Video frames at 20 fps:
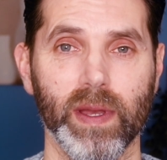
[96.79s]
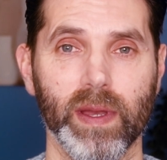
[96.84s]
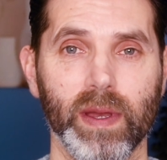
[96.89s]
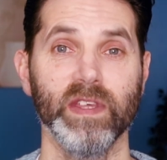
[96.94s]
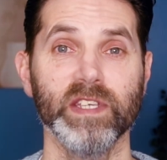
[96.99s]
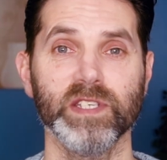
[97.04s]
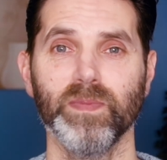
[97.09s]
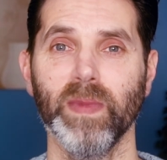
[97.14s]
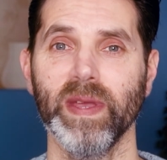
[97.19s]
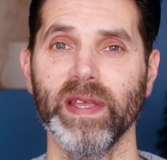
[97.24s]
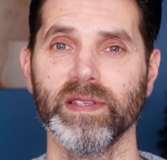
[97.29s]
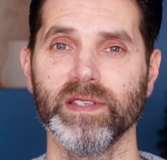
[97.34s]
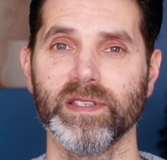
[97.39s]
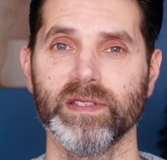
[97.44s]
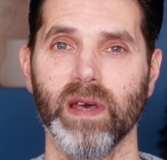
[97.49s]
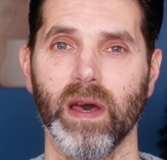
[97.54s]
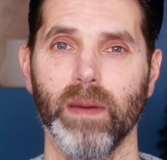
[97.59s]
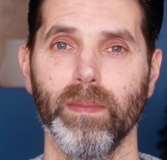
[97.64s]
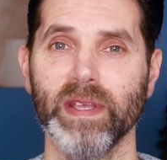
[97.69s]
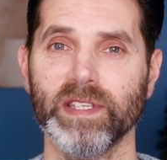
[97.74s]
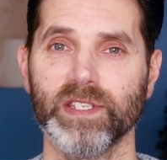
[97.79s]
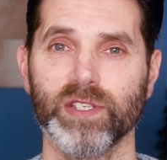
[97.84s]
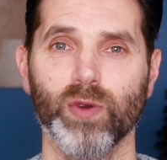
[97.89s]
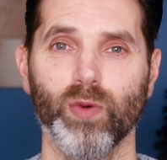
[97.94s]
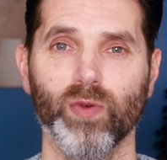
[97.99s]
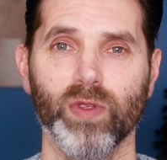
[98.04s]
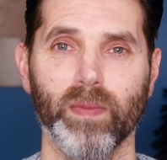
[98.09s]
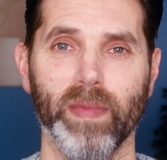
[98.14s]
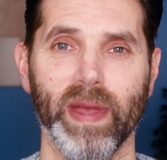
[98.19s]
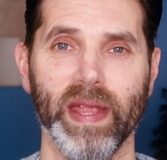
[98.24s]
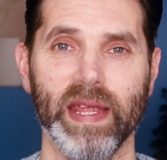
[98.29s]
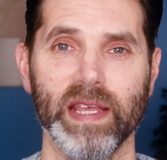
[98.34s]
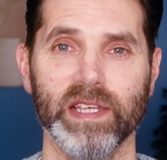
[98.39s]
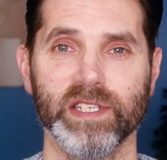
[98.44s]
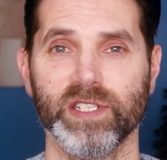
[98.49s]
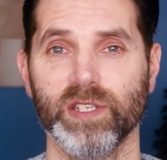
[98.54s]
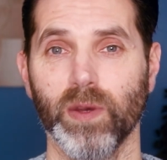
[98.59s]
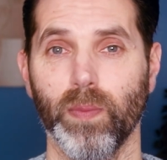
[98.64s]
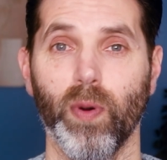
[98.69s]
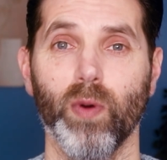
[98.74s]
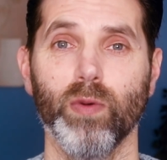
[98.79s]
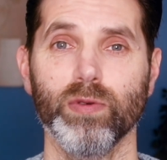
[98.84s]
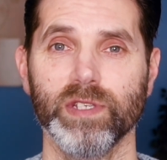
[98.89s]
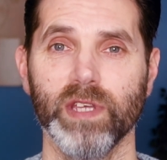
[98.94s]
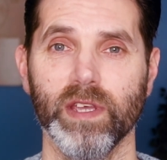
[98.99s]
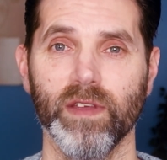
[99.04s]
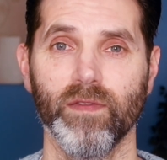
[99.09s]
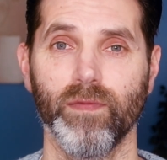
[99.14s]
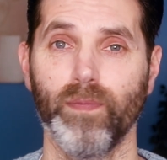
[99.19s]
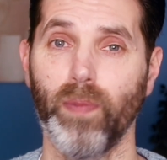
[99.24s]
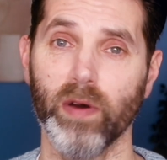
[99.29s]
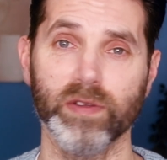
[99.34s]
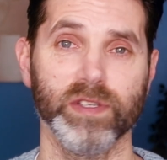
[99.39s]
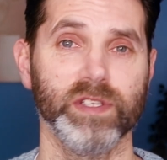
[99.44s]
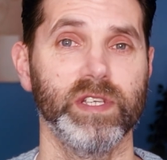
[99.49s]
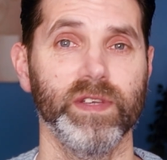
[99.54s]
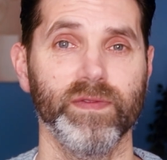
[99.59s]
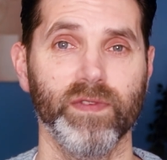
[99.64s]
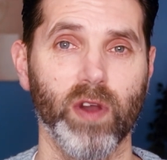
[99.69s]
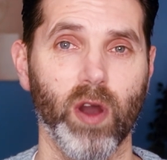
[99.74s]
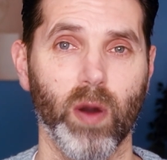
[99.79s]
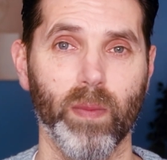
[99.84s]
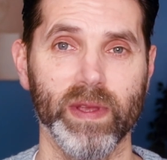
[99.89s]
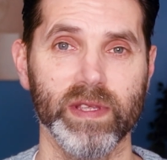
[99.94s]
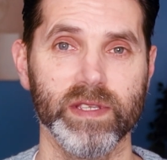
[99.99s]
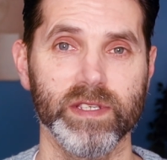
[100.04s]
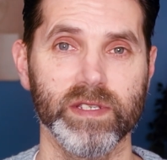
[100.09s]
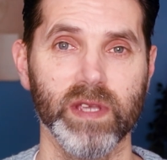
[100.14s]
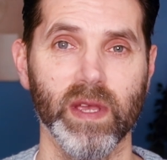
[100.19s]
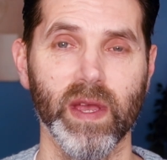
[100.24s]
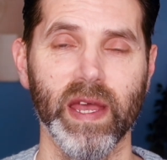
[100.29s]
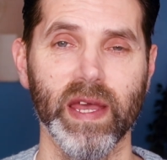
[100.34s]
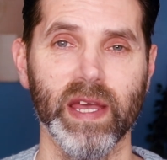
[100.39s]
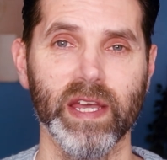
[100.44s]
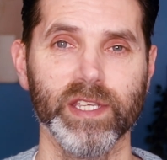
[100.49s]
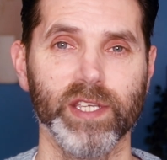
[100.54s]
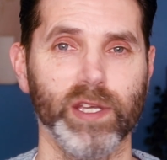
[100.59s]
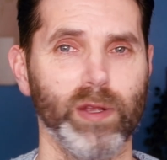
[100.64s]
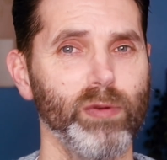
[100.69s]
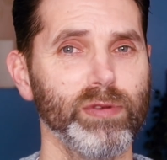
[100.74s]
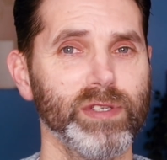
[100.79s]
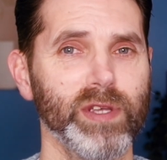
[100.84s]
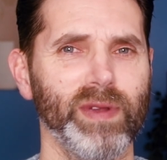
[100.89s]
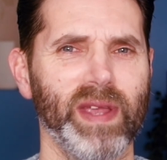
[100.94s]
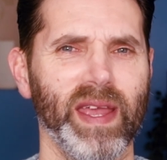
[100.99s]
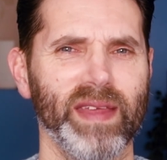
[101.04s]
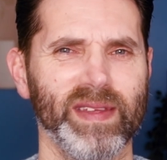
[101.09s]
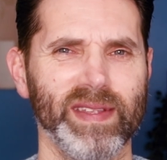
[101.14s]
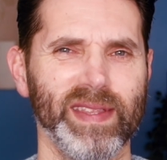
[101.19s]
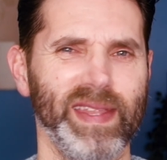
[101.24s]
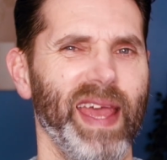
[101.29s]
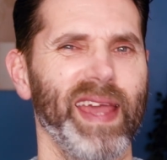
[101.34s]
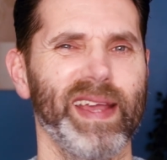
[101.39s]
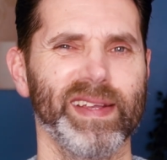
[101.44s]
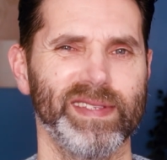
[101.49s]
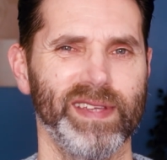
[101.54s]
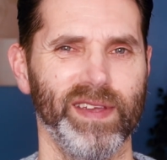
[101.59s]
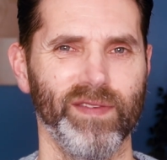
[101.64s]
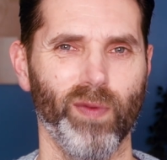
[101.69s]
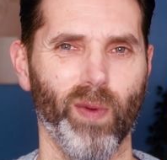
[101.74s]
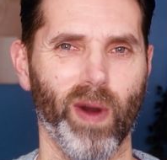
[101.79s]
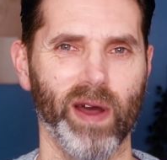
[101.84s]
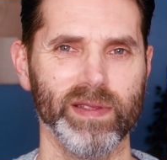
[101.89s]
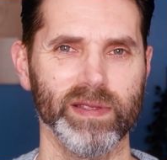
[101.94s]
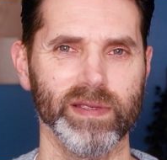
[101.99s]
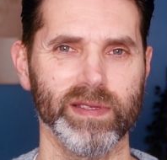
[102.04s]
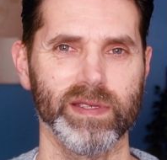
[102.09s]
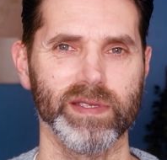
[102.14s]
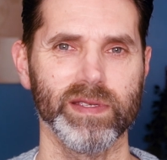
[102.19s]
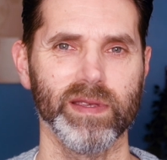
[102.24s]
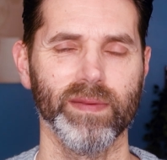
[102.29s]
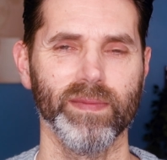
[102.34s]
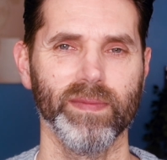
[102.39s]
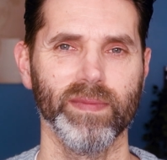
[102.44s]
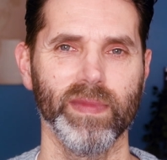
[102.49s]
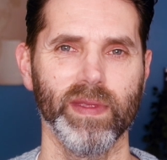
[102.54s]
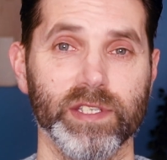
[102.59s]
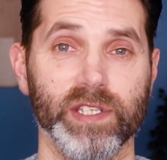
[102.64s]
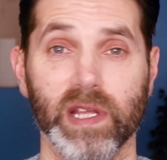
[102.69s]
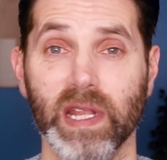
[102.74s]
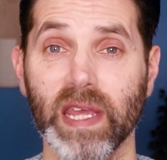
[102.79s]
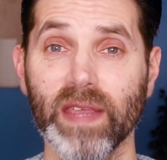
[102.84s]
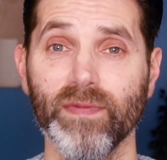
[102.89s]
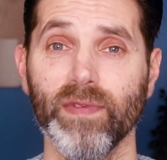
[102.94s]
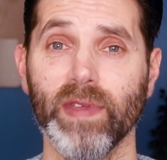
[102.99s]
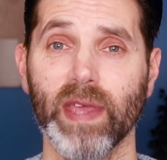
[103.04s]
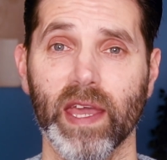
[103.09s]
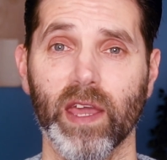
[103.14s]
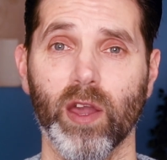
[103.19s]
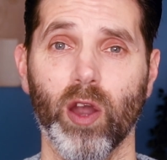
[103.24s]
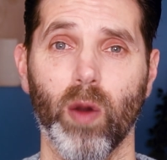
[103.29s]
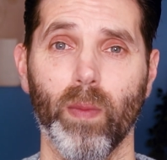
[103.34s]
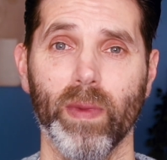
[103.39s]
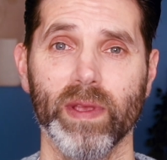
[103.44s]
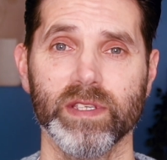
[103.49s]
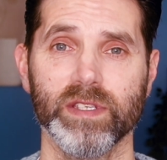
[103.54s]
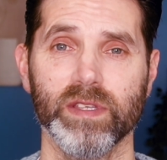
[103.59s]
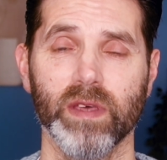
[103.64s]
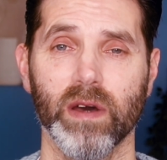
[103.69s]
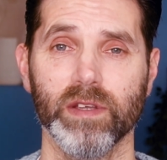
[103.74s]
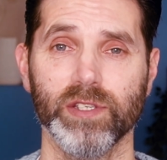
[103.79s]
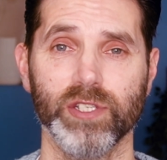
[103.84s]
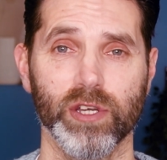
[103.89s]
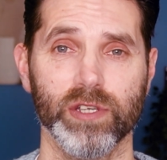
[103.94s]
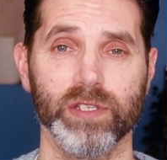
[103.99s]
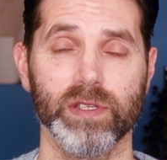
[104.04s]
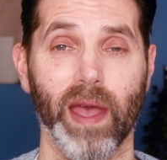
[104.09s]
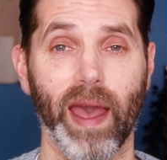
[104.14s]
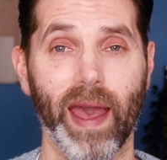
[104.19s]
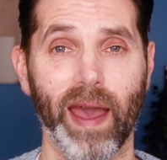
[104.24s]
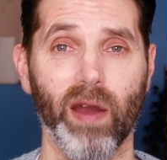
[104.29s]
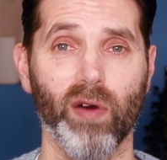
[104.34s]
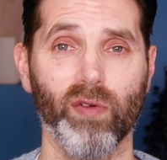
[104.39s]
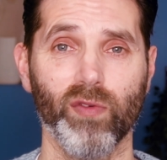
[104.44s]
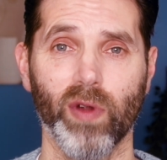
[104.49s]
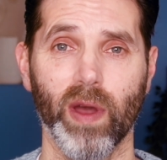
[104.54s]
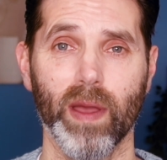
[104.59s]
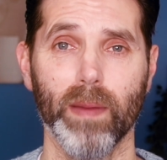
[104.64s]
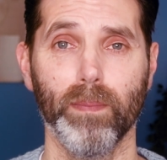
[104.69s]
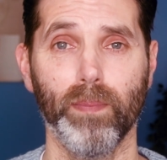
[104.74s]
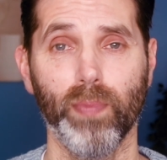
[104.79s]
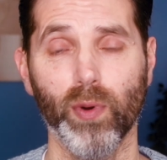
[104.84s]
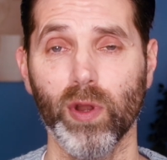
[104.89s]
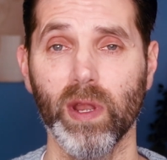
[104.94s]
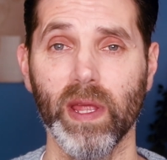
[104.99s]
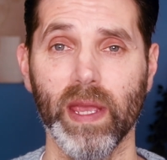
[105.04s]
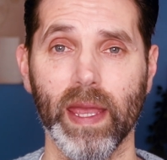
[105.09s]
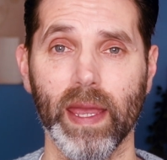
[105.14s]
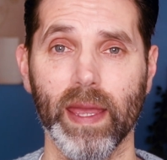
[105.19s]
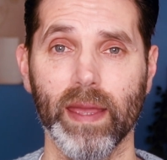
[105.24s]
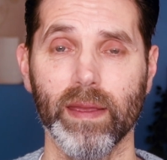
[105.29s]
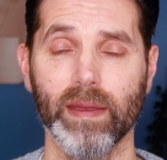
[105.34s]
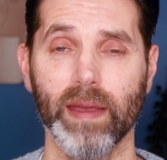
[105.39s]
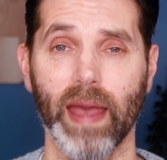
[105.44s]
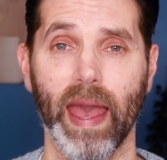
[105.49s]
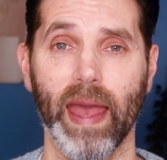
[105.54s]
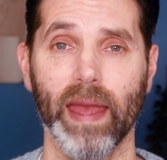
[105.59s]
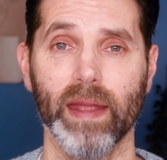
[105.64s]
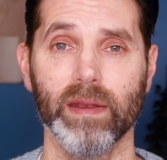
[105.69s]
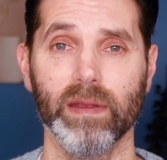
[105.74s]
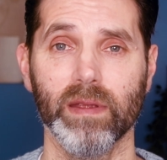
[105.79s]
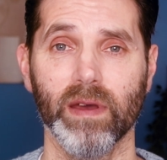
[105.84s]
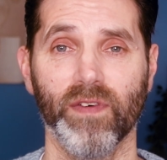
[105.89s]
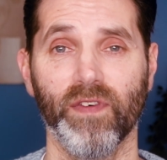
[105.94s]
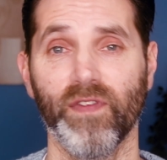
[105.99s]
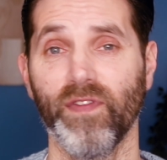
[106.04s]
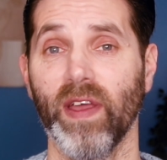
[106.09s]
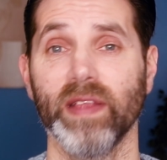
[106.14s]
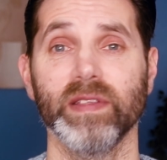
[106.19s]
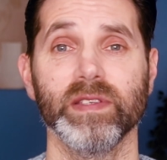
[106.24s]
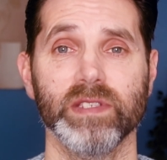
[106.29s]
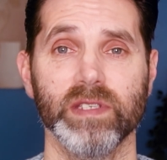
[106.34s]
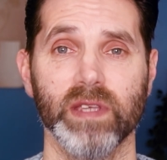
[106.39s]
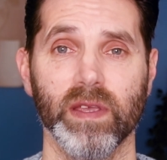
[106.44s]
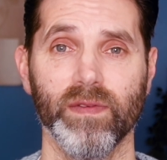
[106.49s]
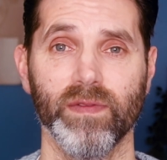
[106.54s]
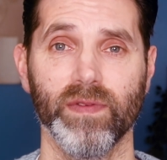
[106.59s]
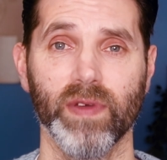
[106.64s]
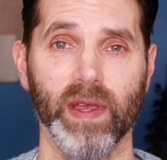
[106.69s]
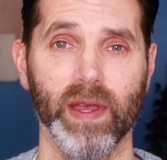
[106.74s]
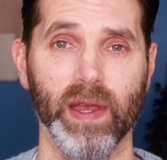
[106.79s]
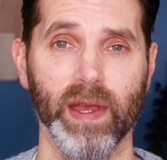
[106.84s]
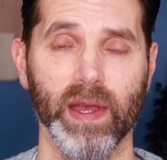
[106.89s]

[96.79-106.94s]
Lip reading: This means that amidst all the many supportive, positive comments, she'll also get the negative ones. She'll even get comments that are just outright bullying and offensive.